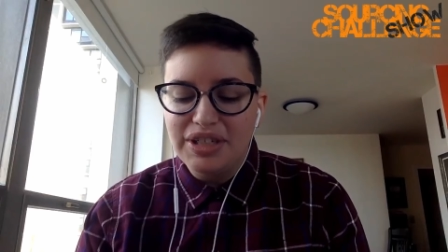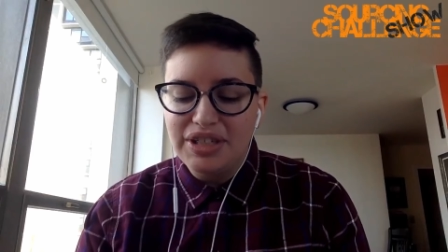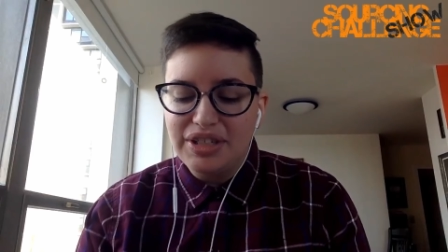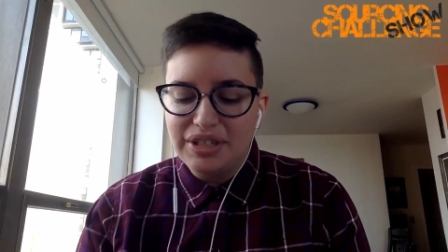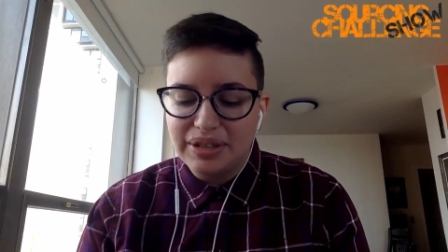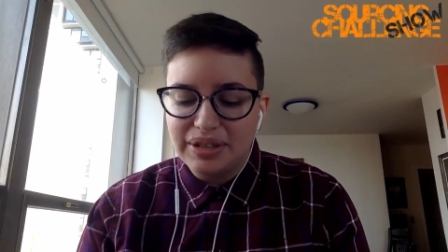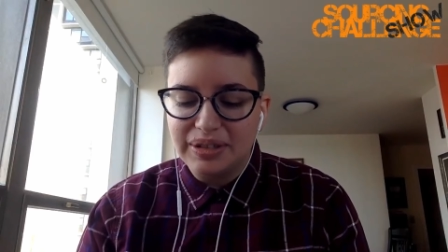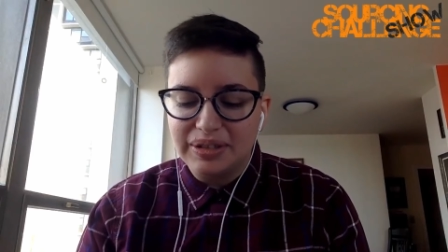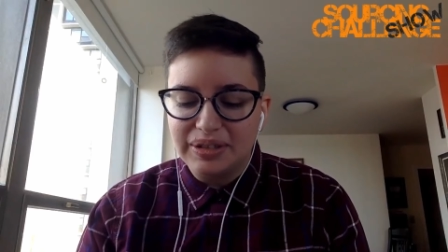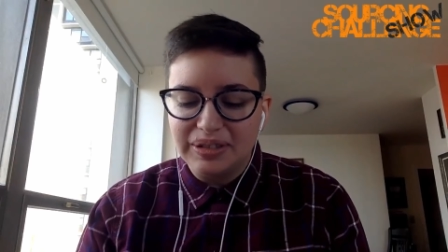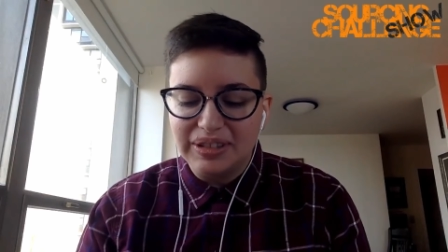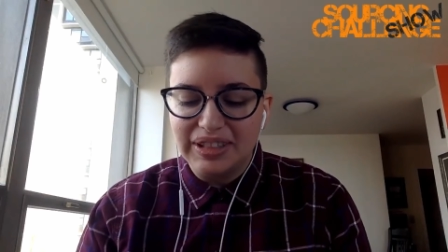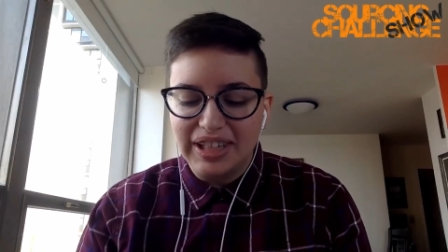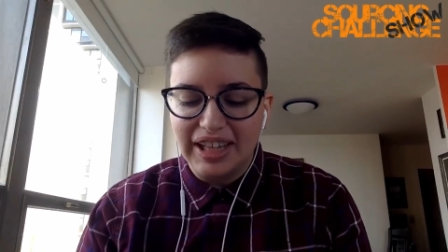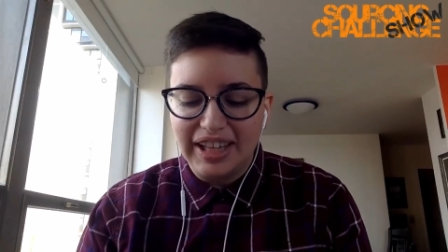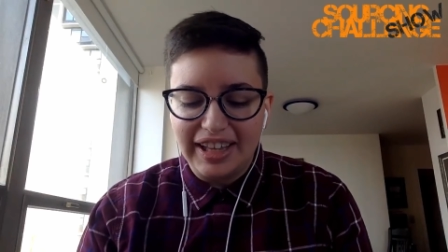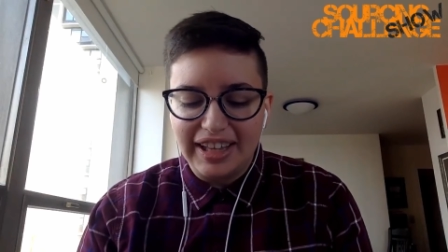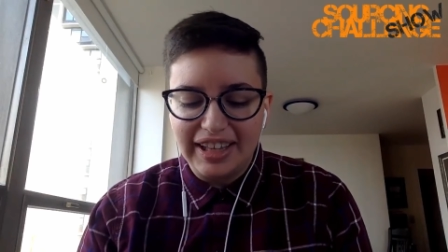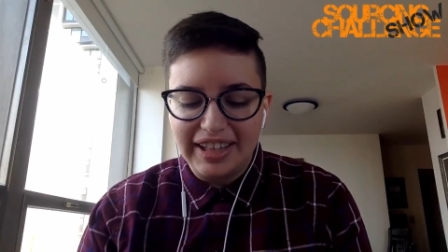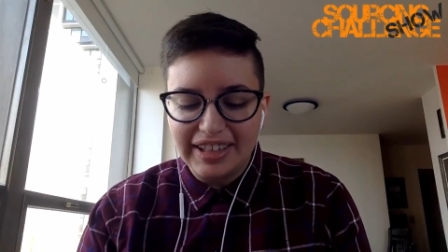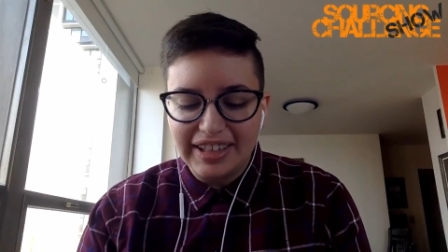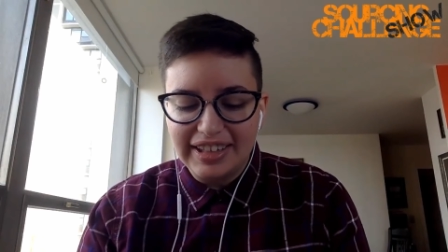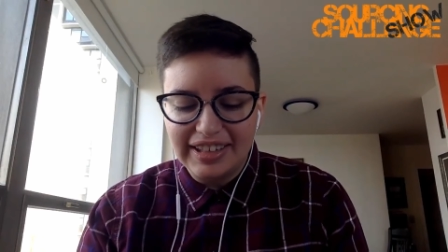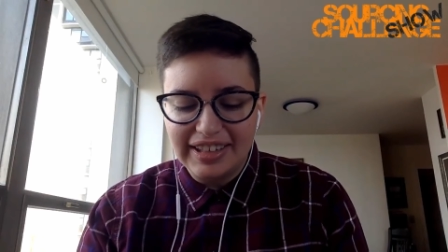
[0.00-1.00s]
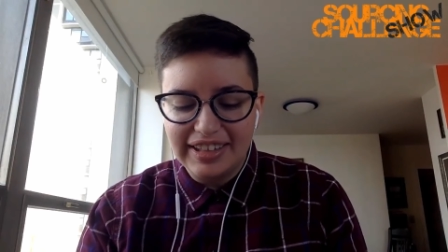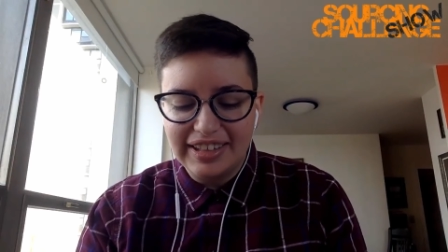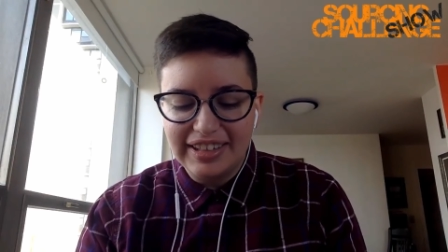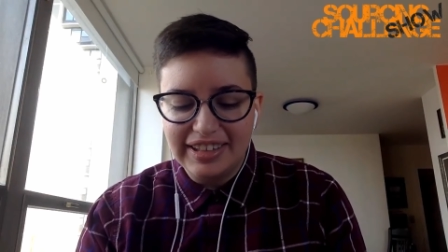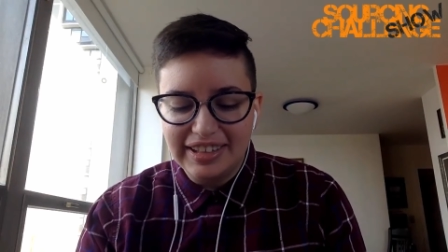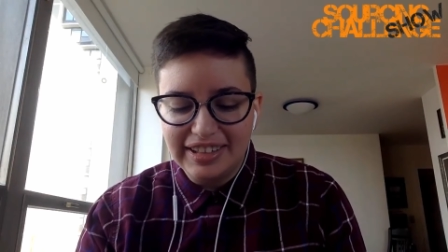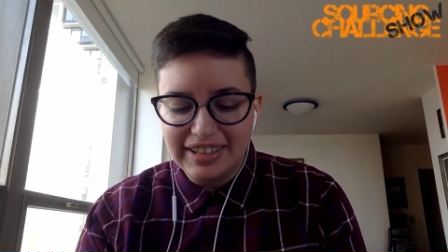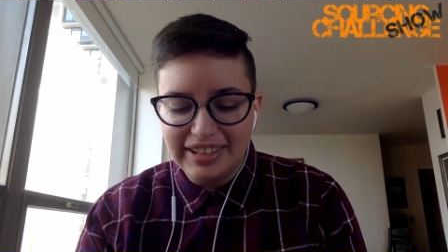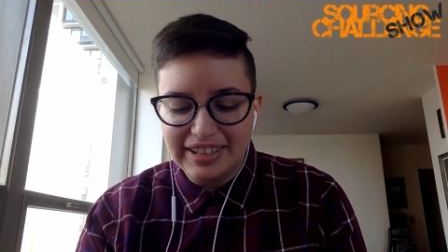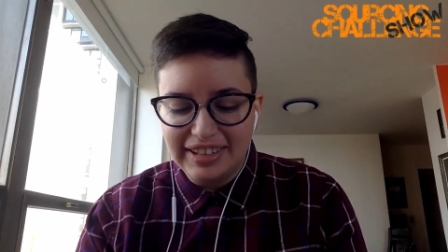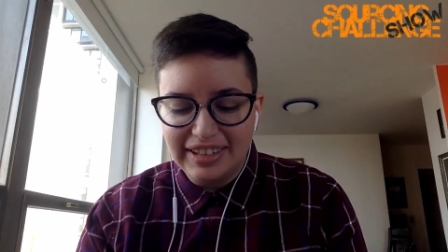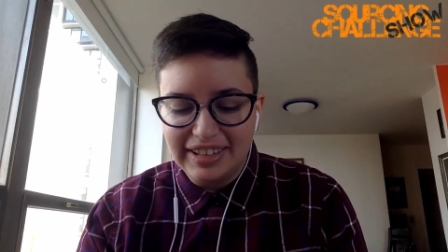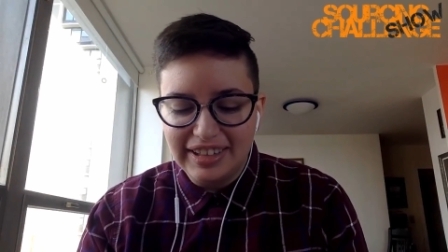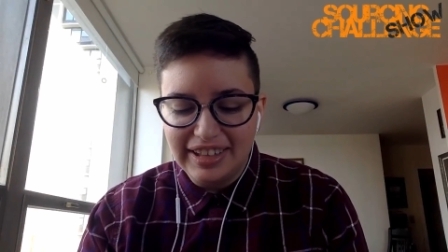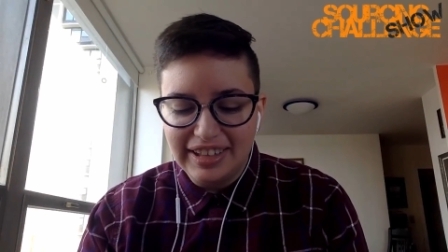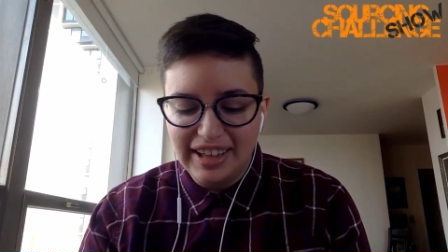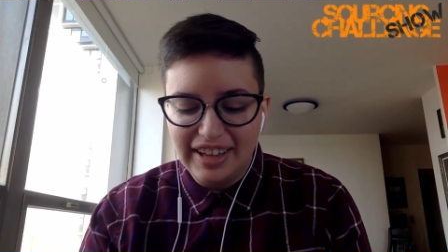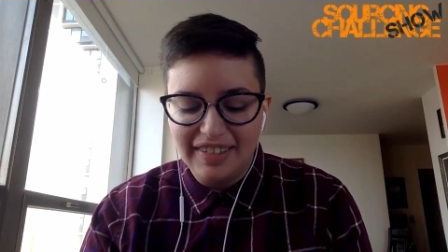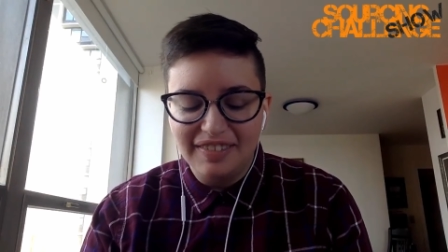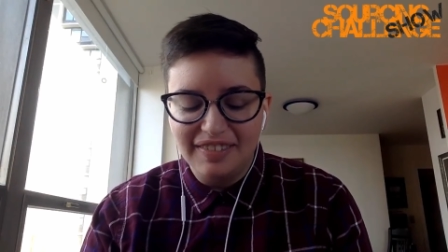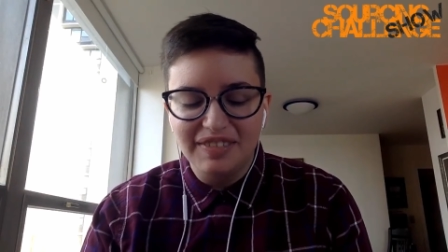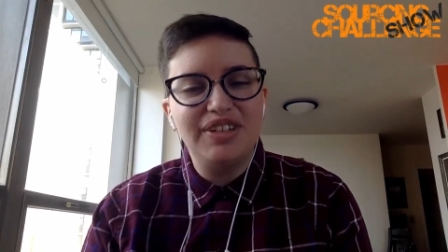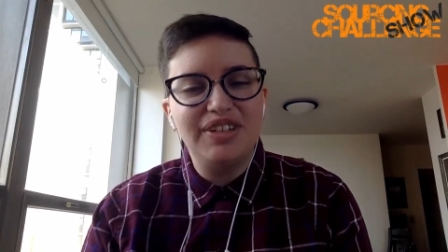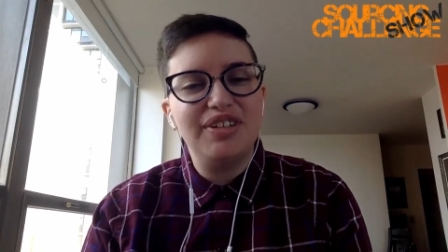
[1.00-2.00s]
And we do like
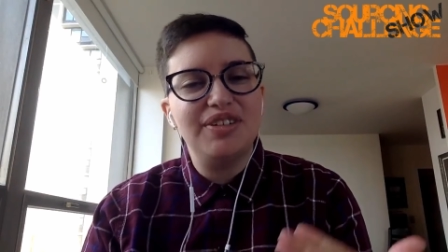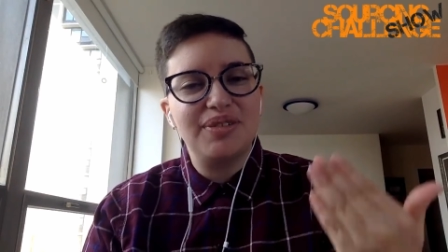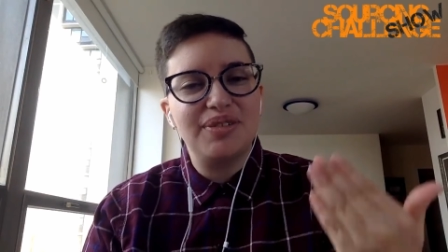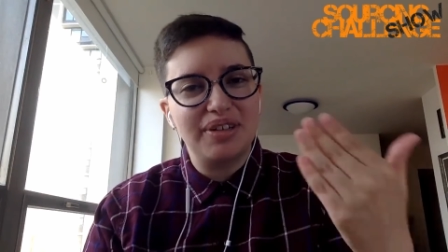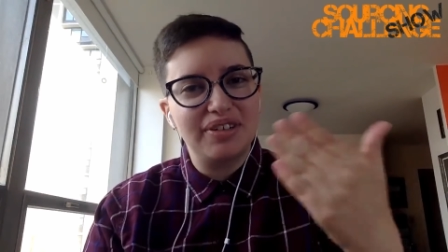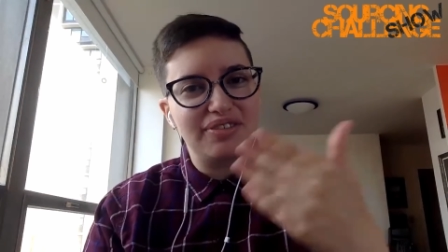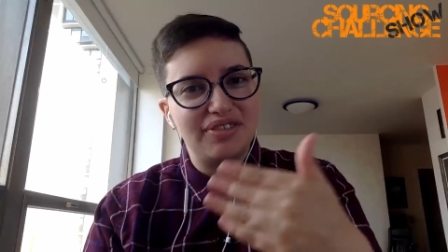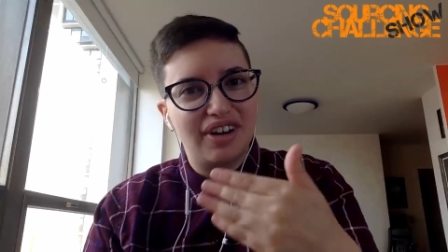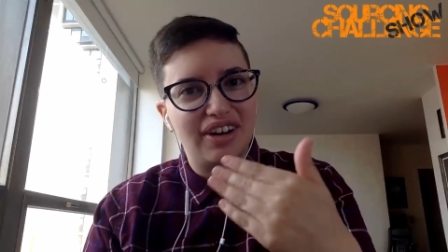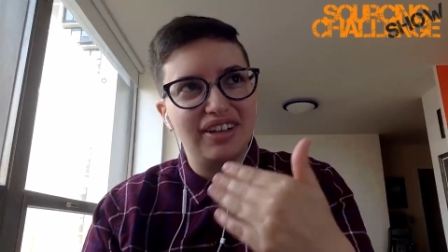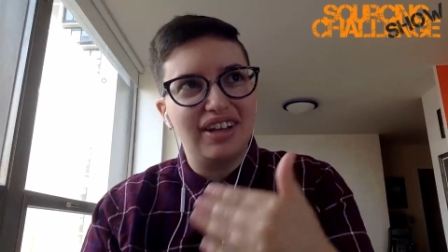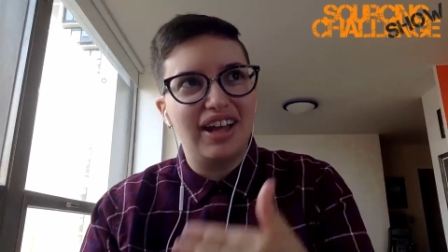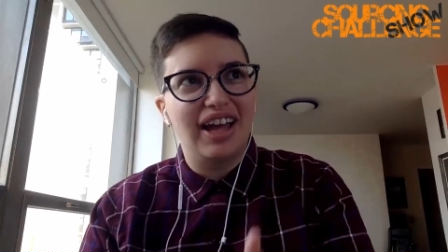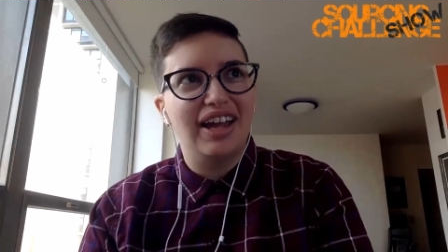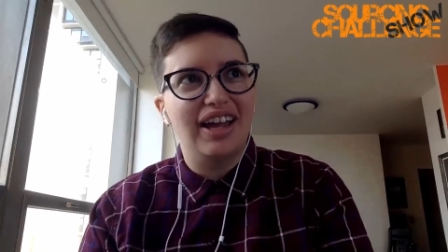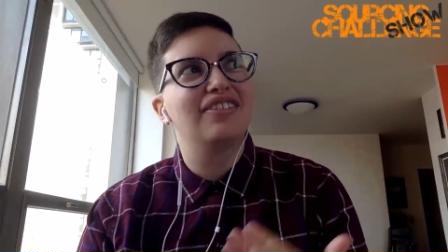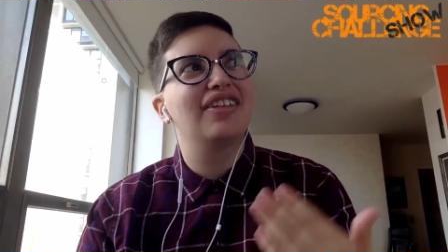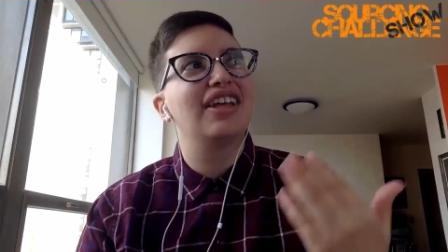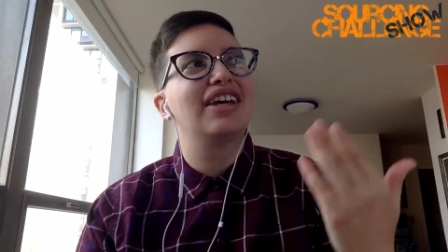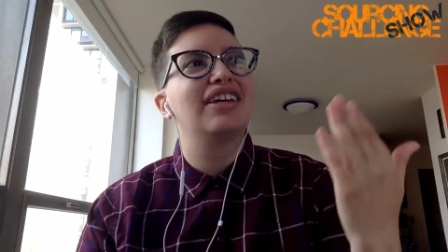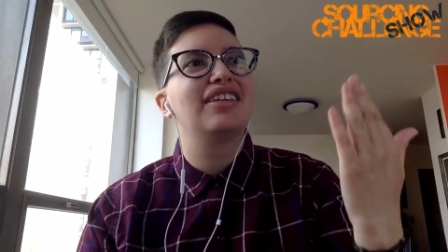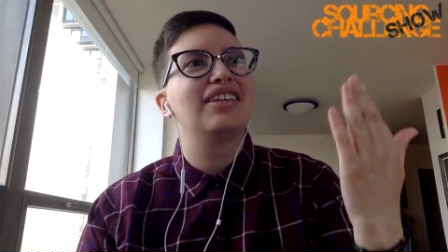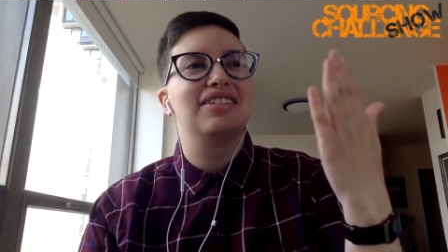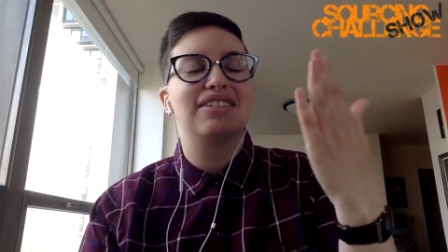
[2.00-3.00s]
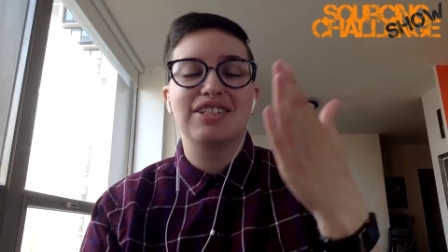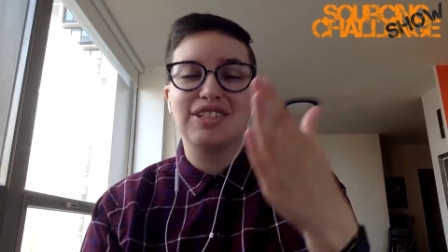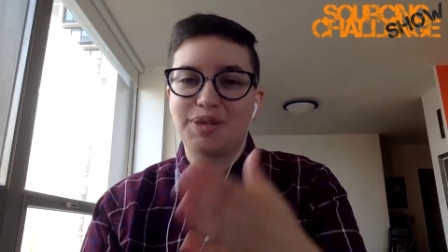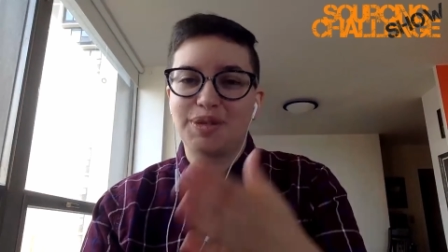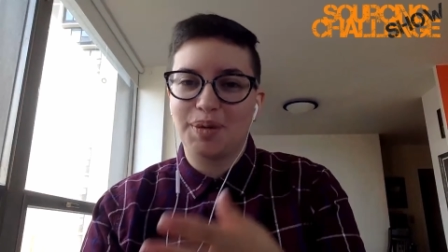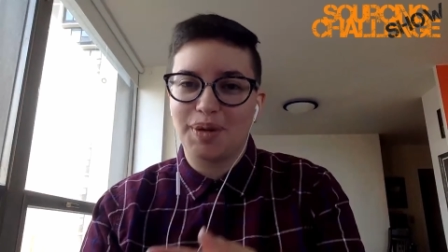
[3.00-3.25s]
we do sort of draw a line of like,